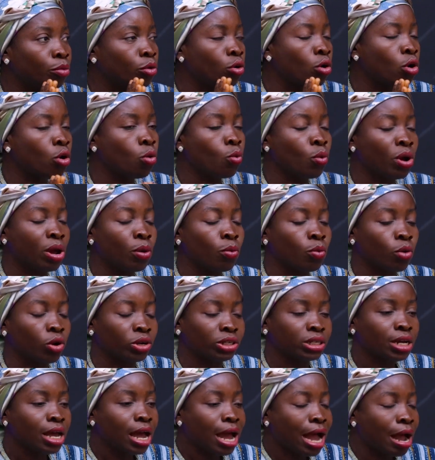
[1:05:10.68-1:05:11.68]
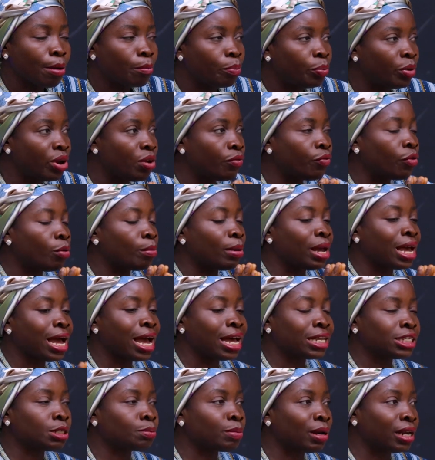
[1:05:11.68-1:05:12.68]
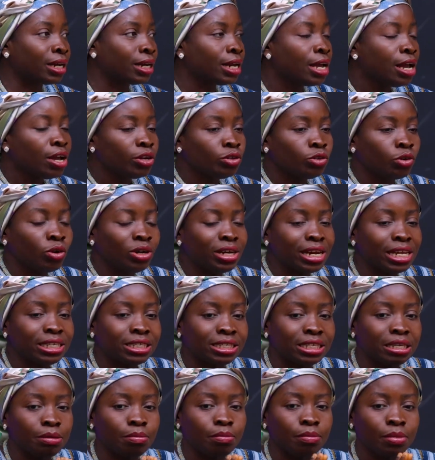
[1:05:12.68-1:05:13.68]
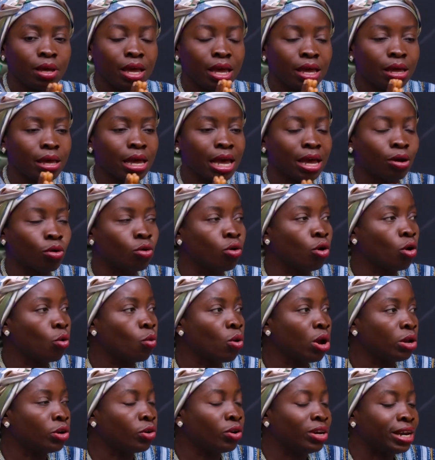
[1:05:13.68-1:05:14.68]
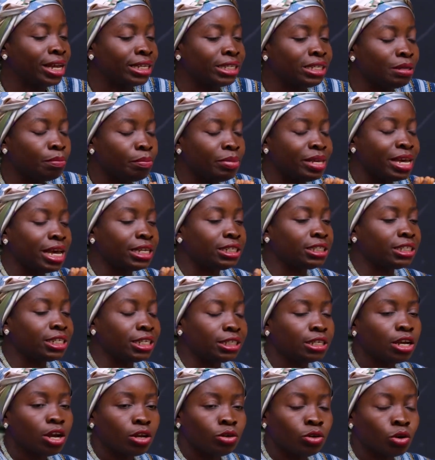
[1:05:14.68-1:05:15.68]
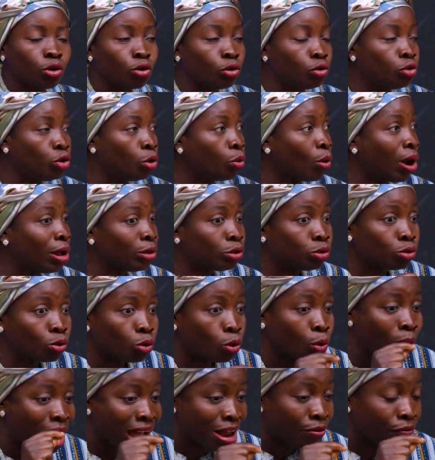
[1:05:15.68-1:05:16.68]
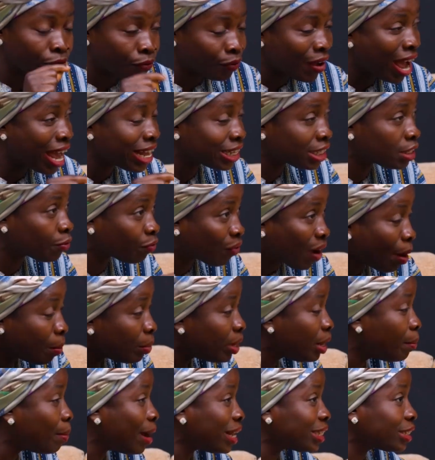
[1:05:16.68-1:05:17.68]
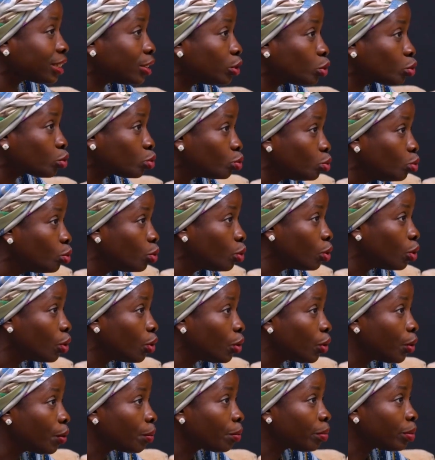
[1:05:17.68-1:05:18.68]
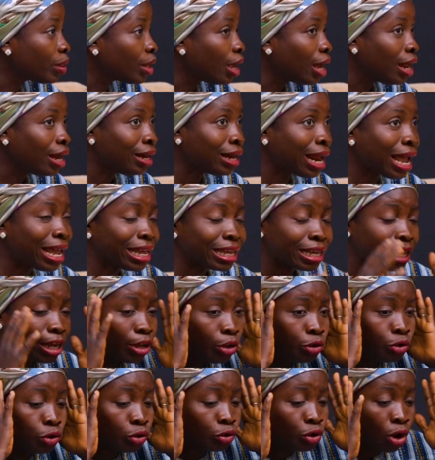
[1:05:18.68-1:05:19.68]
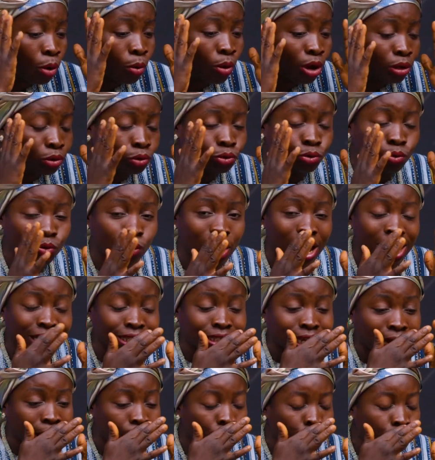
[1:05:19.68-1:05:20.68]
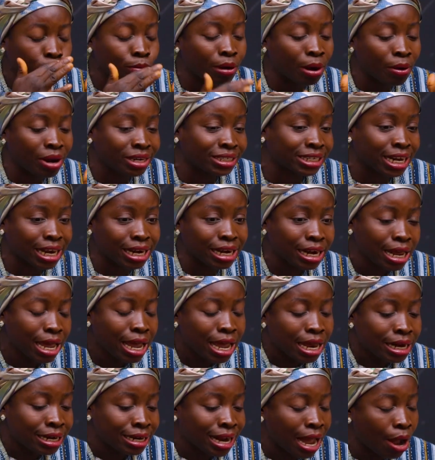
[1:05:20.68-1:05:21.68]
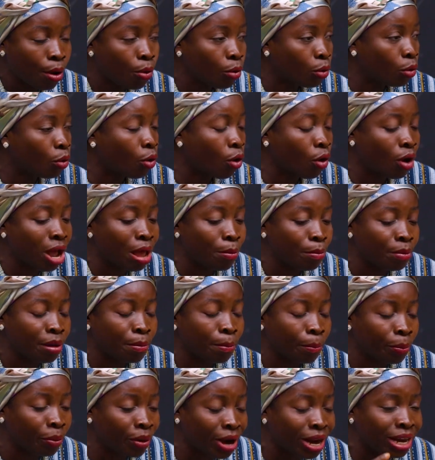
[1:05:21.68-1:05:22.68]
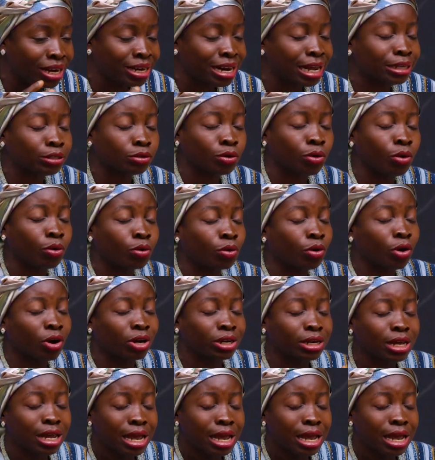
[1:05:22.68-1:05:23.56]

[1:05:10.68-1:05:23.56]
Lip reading: go wayward. I'm praying for my husband. Don't let him go away. Don't let him be a cheat. You want to go and fight family battles too. Like, you don't want to enter into marriage and now go and be praying that, oh God,